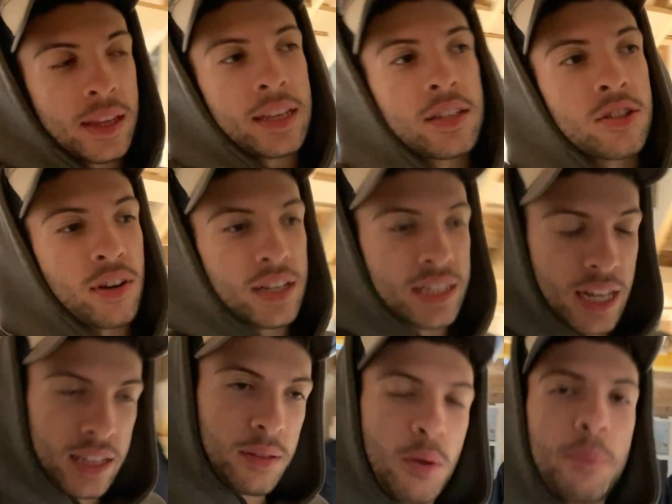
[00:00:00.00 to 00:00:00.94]
So I
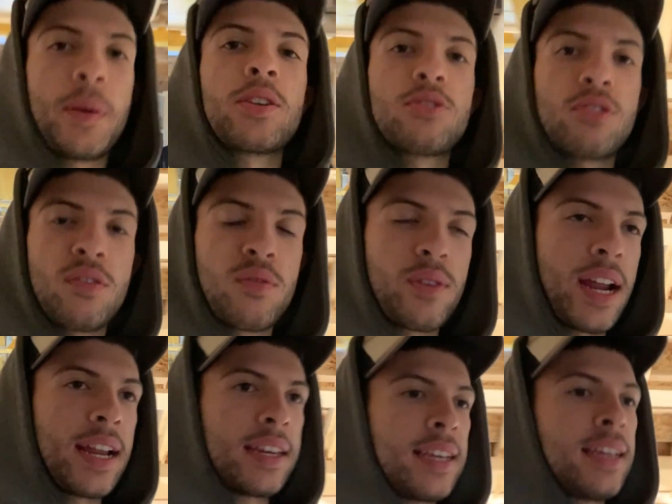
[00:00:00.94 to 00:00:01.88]
sent him a picture of what
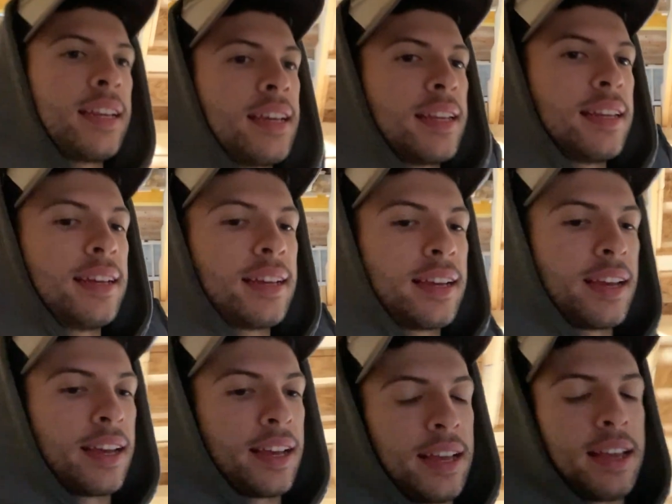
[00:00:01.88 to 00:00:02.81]
I needed,
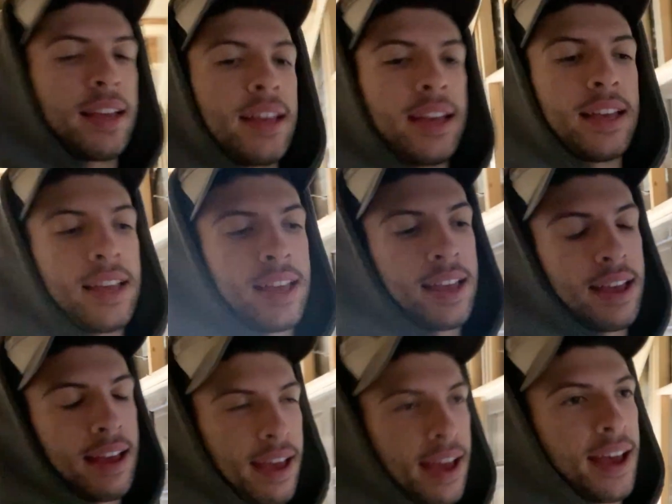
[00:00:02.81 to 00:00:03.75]

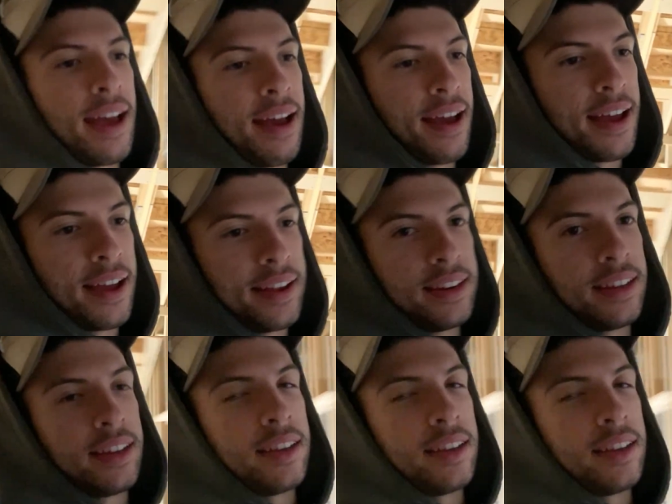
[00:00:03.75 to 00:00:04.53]
and